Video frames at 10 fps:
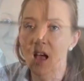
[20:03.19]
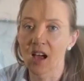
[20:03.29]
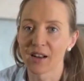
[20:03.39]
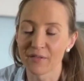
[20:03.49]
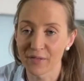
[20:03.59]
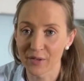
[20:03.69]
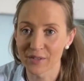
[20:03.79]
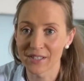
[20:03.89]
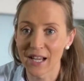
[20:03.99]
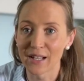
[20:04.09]
And I forgot
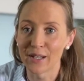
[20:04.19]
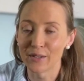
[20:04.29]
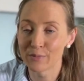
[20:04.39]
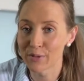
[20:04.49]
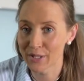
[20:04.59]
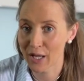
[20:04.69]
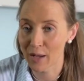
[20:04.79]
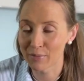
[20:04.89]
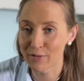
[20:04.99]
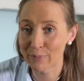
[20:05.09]
to tell you to put a
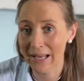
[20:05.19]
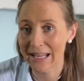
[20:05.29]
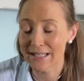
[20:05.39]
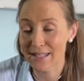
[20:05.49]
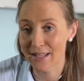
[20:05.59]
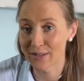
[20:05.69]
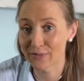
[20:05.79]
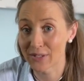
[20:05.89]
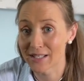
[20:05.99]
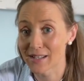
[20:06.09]
couple of plates in the
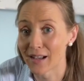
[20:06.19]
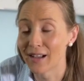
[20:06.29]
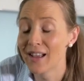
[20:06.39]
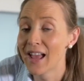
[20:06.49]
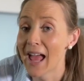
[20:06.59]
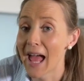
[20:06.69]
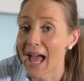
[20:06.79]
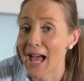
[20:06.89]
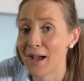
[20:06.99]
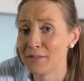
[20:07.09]
freezer,
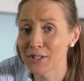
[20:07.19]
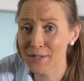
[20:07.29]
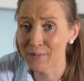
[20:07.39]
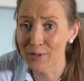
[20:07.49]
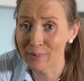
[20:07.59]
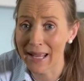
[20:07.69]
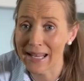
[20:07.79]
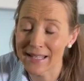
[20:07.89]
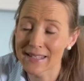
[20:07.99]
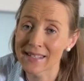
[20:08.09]
just small
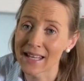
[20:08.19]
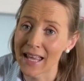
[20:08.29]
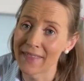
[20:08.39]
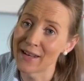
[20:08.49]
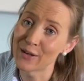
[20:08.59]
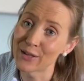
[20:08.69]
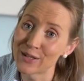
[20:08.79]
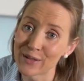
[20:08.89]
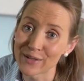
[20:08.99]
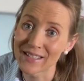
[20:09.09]
plates, and then you can
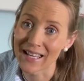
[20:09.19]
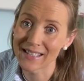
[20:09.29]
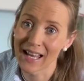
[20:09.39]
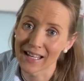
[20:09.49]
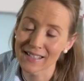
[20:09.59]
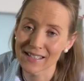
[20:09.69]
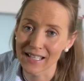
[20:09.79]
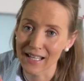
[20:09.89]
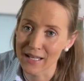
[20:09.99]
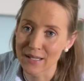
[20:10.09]
do your set test
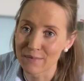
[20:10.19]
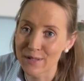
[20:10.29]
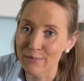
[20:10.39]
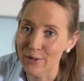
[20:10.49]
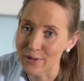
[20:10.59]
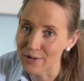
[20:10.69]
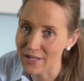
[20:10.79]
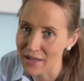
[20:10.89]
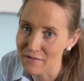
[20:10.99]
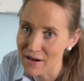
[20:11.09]
and get some spoons
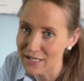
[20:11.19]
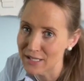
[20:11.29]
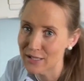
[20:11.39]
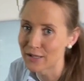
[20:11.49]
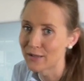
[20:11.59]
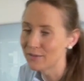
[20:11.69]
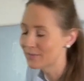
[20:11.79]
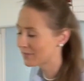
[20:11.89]
at the ready too.